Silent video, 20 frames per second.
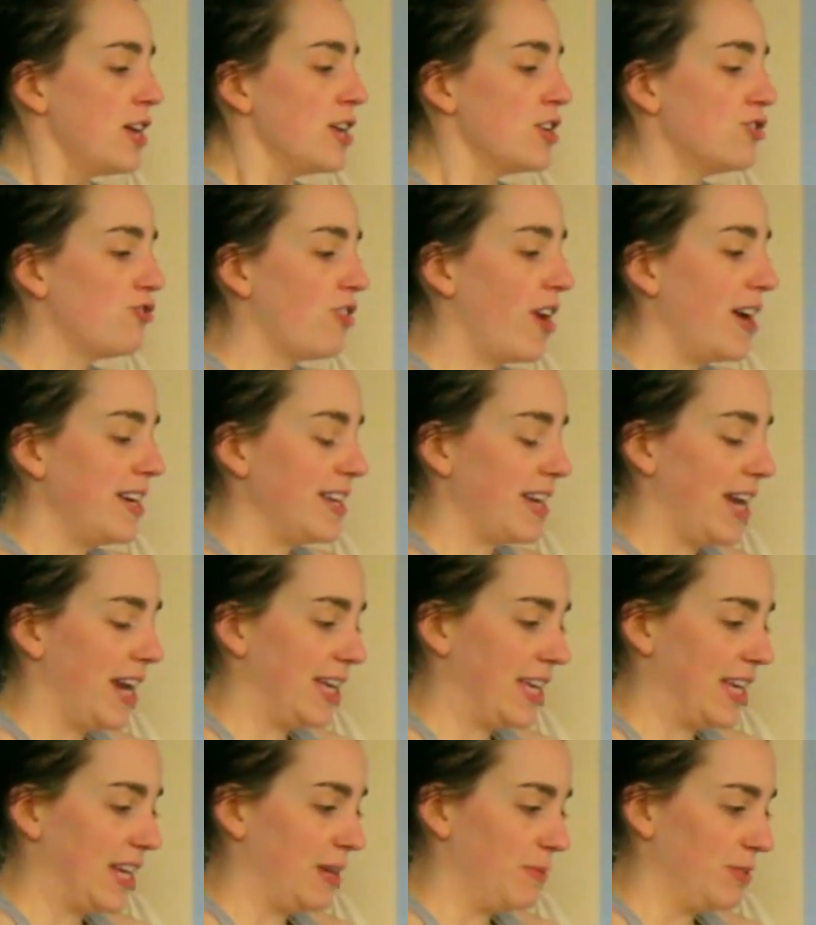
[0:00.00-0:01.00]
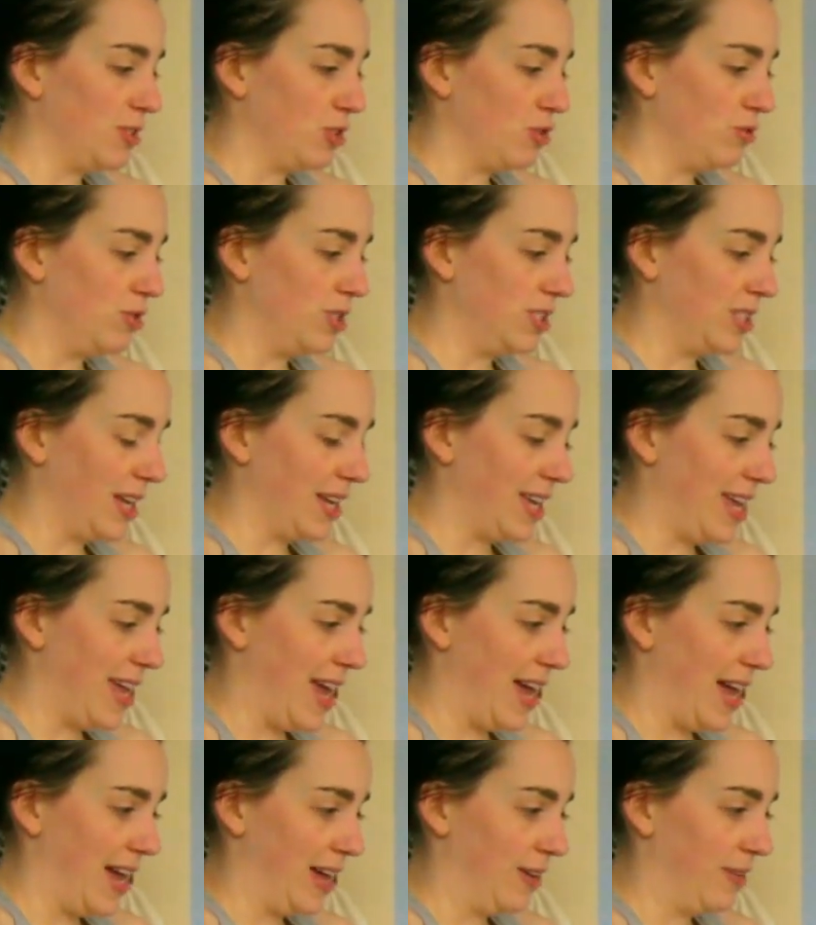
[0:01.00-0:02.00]
Trying to kind of get them as loose as I
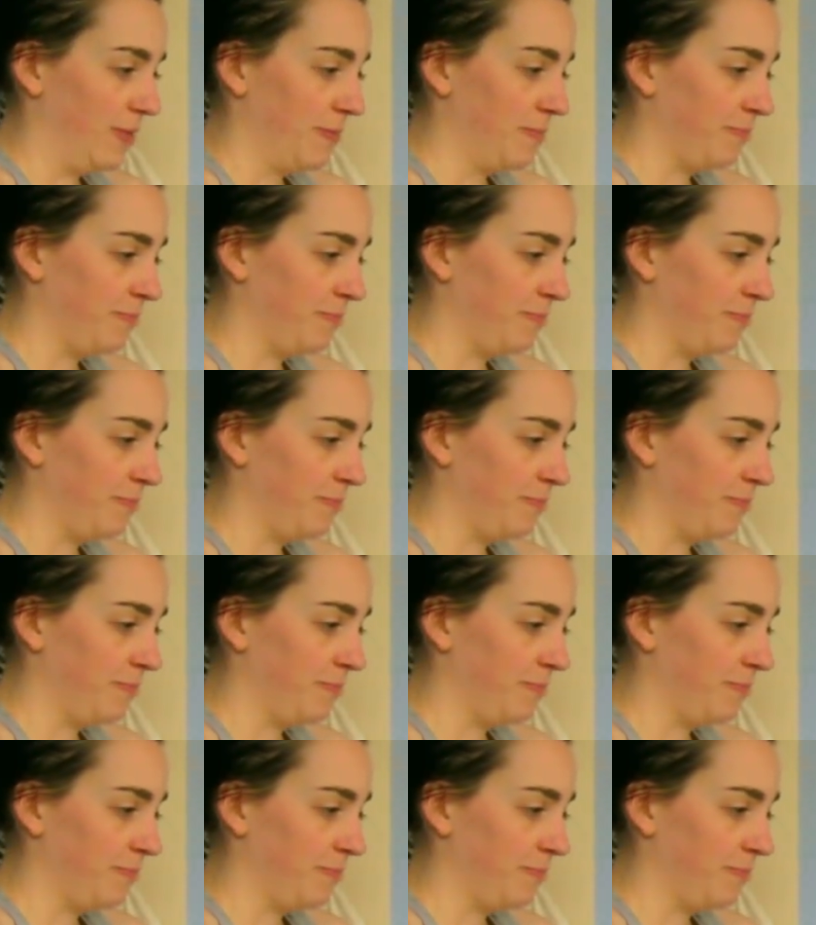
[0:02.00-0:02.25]
can.